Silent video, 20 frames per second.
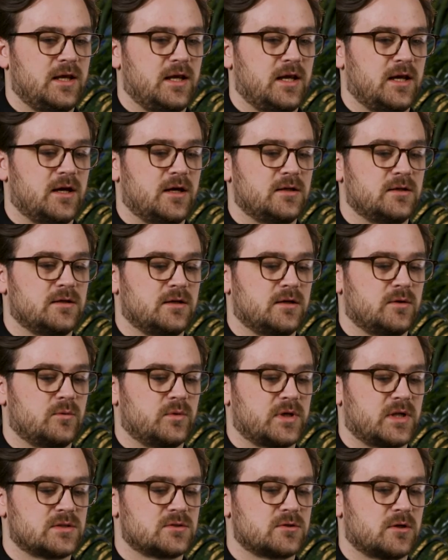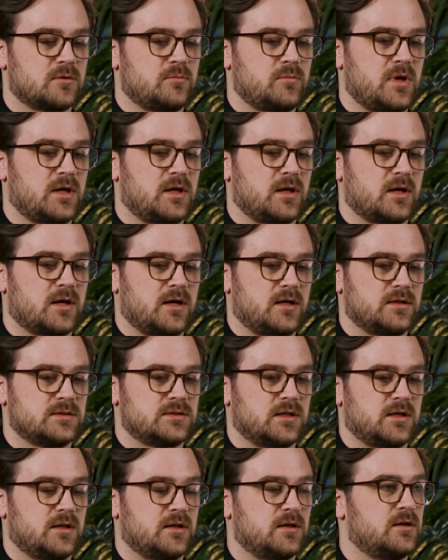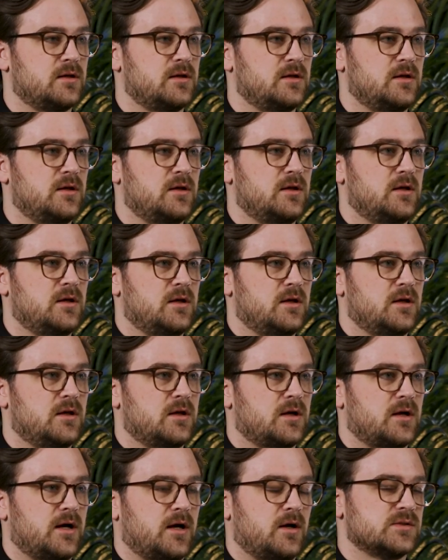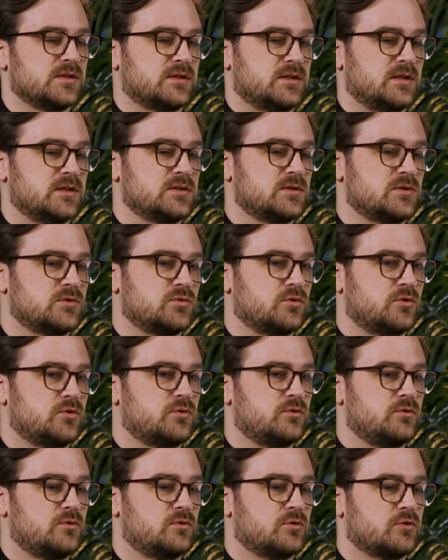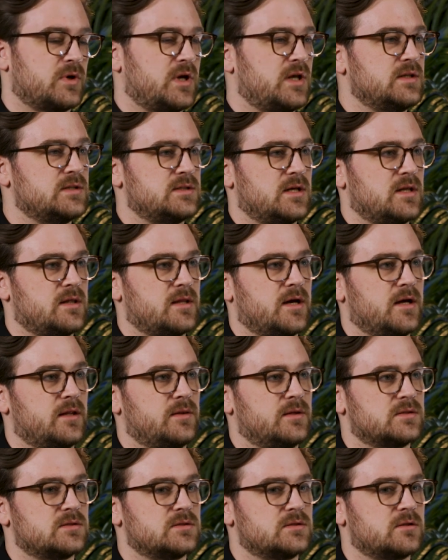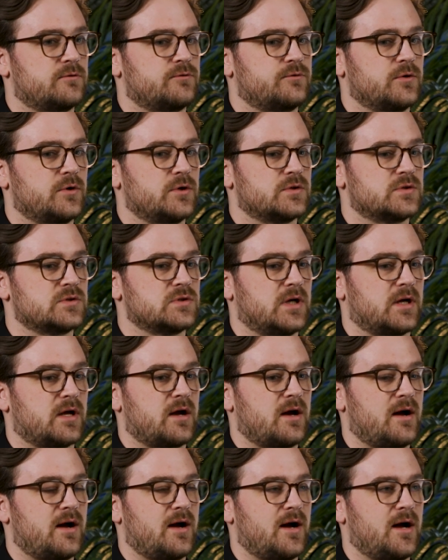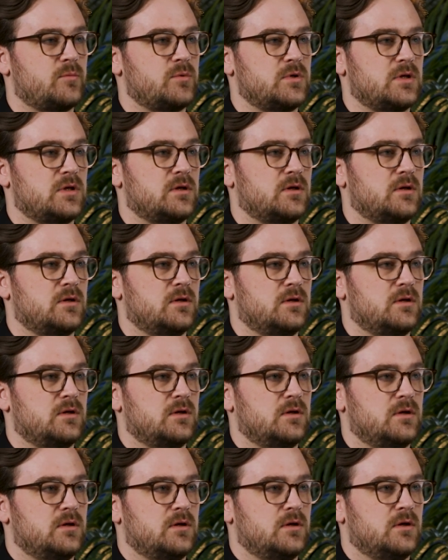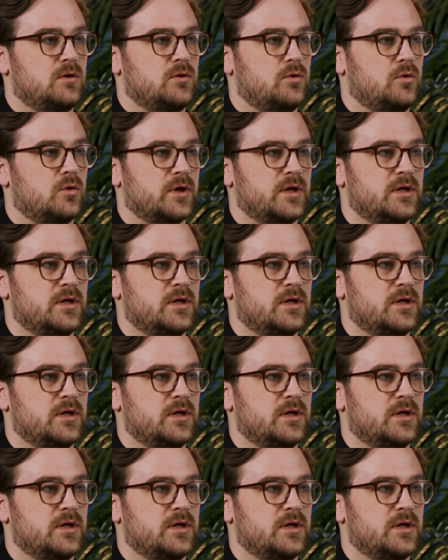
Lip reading: And when I started making content, I was like, this is crazy, in that this is the first like hobby or